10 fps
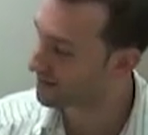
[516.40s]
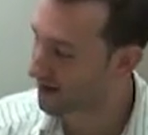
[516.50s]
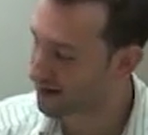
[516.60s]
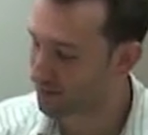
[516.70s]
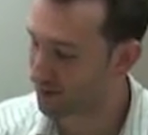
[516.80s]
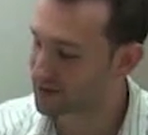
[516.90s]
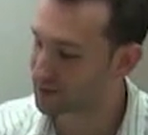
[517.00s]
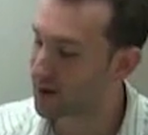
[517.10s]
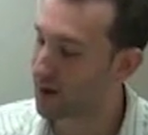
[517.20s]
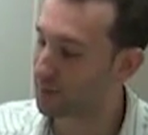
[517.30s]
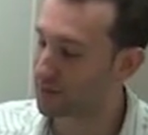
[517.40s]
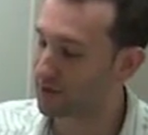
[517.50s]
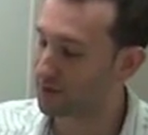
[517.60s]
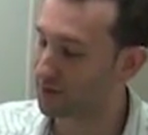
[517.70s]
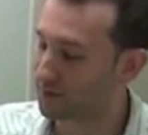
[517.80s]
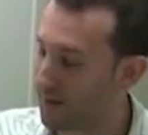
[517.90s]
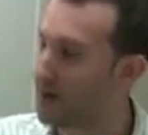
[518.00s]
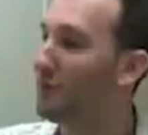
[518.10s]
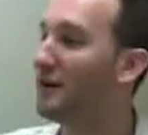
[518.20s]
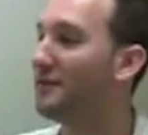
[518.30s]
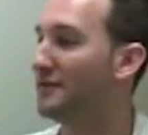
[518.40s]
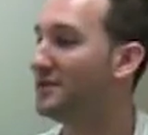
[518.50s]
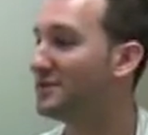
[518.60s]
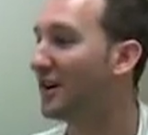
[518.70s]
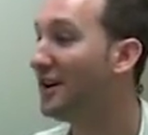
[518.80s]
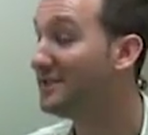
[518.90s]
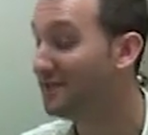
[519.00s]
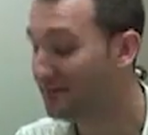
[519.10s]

Okay, well this will help you make one if you decide to.